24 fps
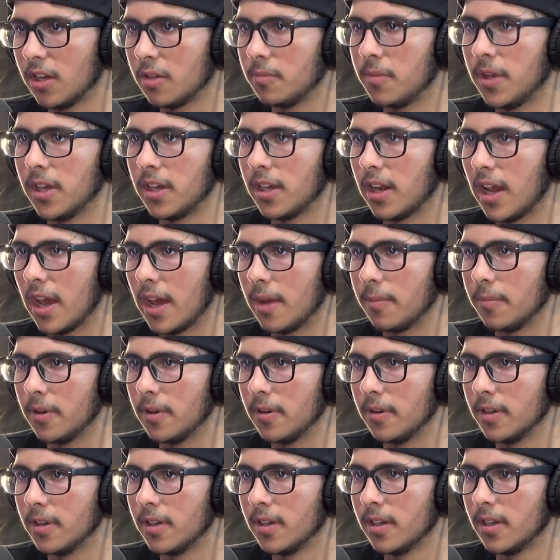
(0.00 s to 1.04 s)
make it happen.
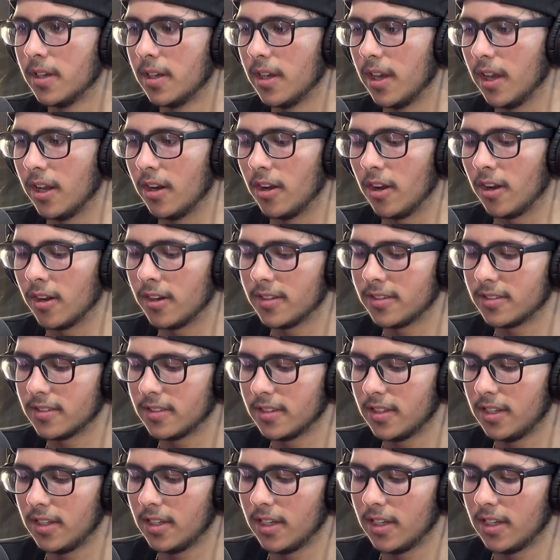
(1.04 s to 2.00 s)
And honestly,